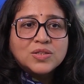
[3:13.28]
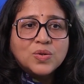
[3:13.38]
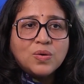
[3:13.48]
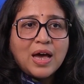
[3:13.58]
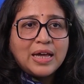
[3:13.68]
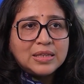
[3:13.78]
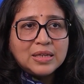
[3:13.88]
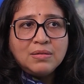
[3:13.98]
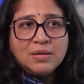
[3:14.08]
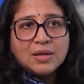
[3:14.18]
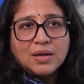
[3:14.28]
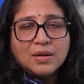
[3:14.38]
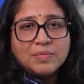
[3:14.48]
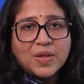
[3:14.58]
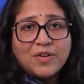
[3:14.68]
So I think
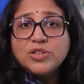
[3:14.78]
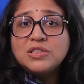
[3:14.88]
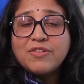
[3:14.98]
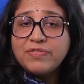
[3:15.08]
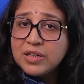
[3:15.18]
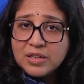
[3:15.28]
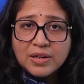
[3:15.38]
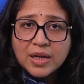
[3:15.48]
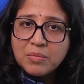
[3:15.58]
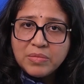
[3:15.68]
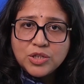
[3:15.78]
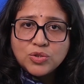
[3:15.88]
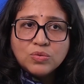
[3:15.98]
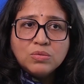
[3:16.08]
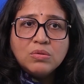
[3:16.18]
I would definitely
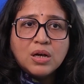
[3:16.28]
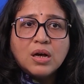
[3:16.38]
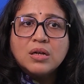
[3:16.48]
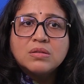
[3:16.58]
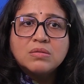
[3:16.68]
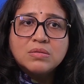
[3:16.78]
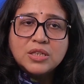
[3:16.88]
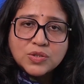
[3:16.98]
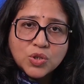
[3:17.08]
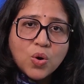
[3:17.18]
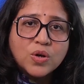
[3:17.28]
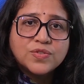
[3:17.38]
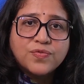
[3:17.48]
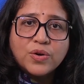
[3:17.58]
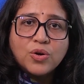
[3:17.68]
recommend to this
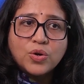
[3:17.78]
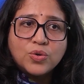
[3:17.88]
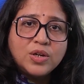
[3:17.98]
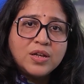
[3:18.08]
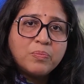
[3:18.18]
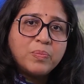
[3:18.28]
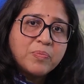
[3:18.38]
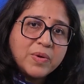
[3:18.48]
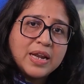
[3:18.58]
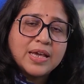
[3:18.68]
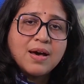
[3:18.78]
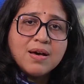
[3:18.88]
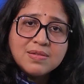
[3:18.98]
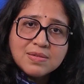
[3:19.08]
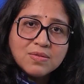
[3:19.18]
course for not only people like
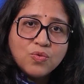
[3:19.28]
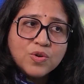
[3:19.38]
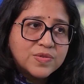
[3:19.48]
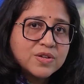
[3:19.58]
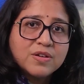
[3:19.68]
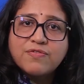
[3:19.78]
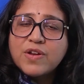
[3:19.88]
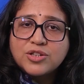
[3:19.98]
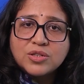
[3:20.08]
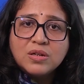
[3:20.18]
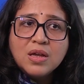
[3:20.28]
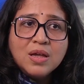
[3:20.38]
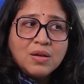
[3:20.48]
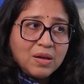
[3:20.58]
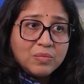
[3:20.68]
us who wants a refresher,
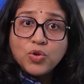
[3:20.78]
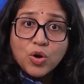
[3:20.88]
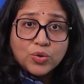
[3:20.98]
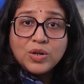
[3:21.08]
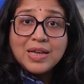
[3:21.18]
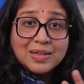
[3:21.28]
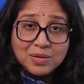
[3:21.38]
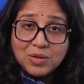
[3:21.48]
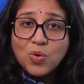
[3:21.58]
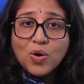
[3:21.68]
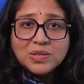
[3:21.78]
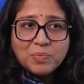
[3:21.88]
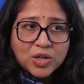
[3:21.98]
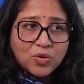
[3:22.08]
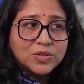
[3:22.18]
not only as a
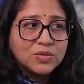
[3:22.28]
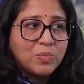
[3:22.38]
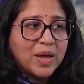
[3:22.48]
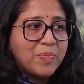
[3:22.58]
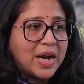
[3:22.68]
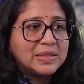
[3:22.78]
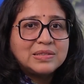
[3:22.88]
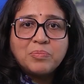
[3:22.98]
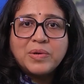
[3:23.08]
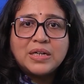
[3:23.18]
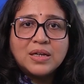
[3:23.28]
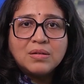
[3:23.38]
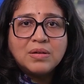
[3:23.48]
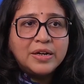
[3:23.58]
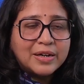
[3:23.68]
course, but also by
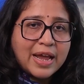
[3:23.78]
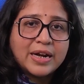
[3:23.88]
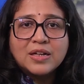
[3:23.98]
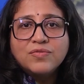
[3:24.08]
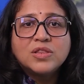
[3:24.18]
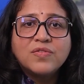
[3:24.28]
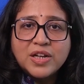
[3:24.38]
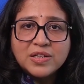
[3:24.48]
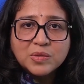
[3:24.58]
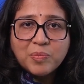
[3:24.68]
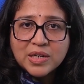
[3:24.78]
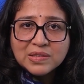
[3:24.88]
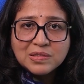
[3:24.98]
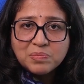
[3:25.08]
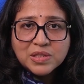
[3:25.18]
participating, interacting with the various
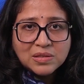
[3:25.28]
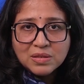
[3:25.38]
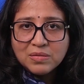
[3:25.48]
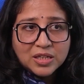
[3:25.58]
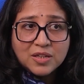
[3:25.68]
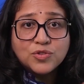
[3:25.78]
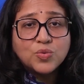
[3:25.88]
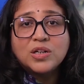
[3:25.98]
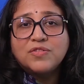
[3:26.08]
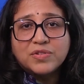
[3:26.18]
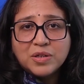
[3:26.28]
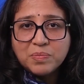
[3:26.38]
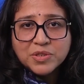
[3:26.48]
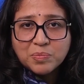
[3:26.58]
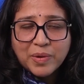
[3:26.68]
participants, it gives you a
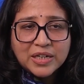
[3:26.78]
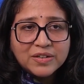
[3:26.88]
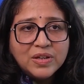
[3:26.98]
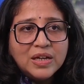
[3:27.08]
different perspective.